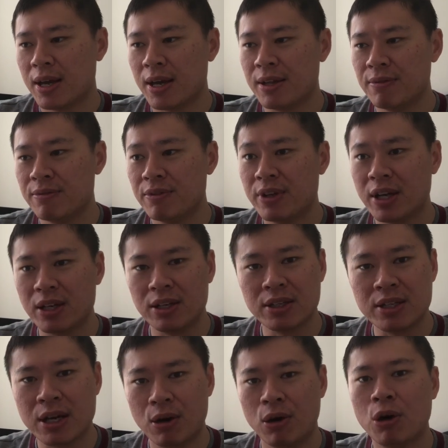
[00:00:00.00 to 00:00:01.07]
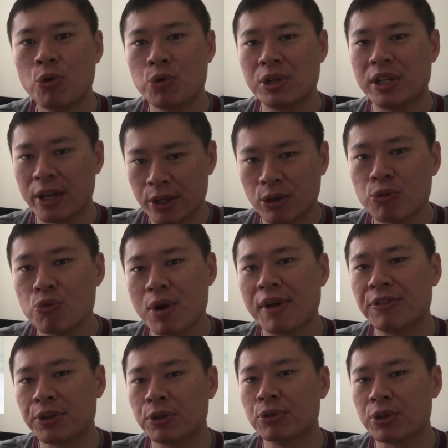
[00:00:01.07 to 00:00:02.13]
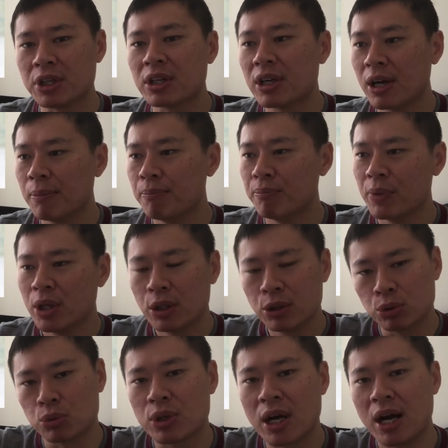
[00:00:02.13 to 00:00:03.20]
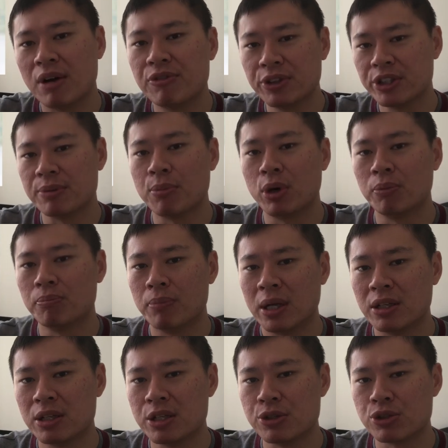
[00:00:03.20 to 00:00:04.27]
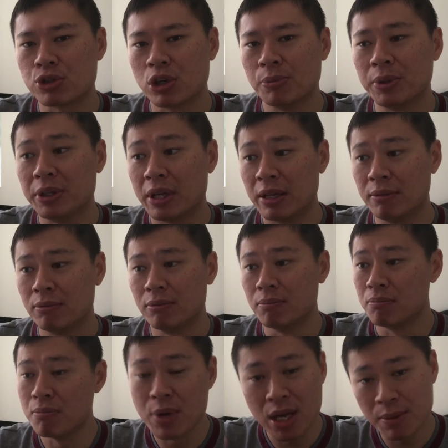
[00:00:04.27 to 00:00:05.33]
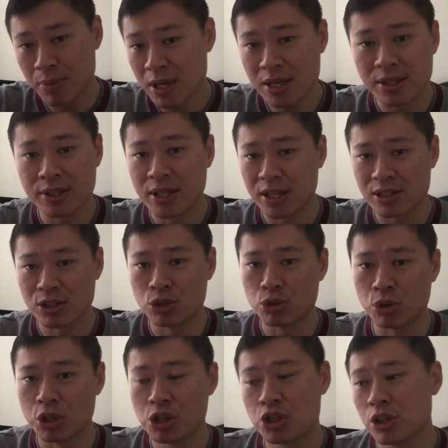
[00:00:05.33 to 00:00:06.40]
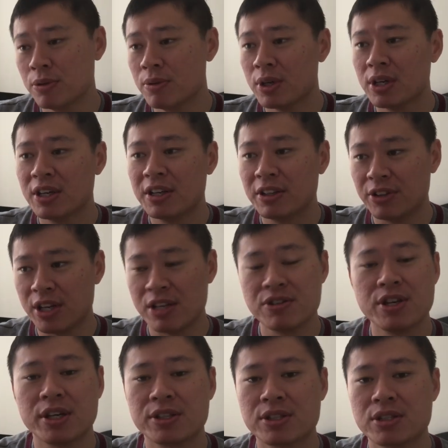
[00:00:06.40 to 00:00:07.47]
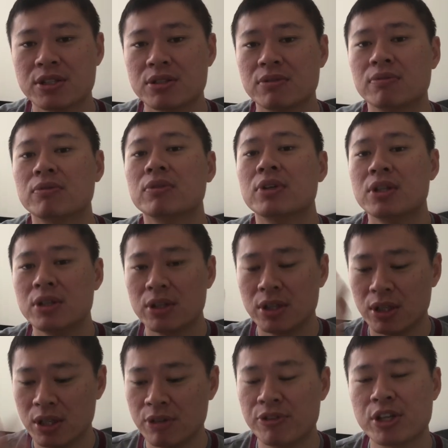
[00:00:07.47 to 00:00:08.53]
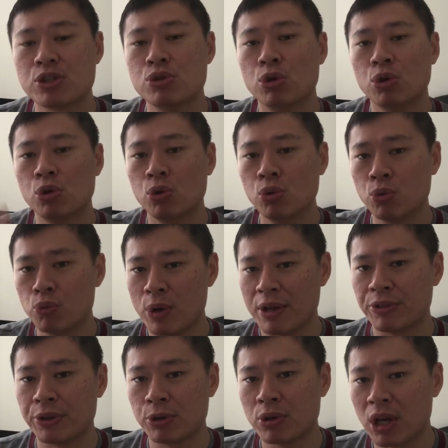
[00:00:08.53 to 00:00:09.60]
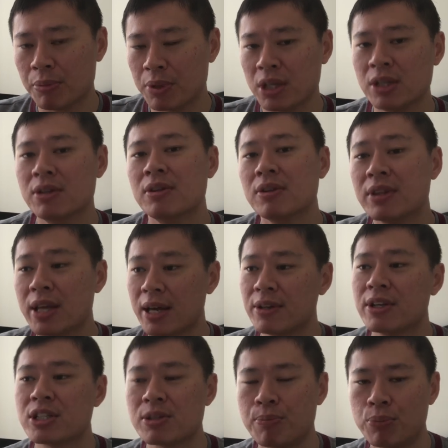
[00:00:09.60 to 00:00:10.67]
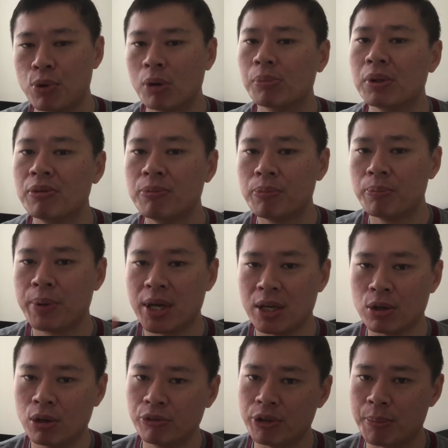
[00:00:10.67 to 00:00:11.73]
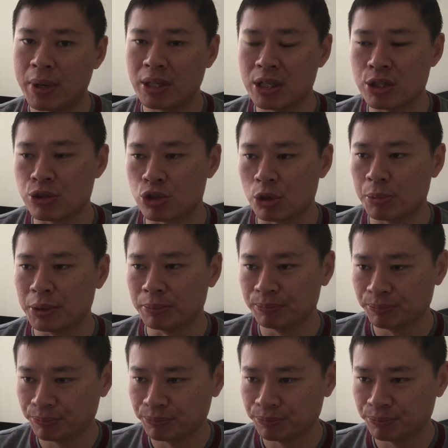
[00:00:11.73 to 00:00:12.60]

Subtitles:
and that they are all relying on rental income to cover the monthly installment. And maybe in that situation, then yes, if there's no rental coming in, then there's a problem paying off the monthly installment.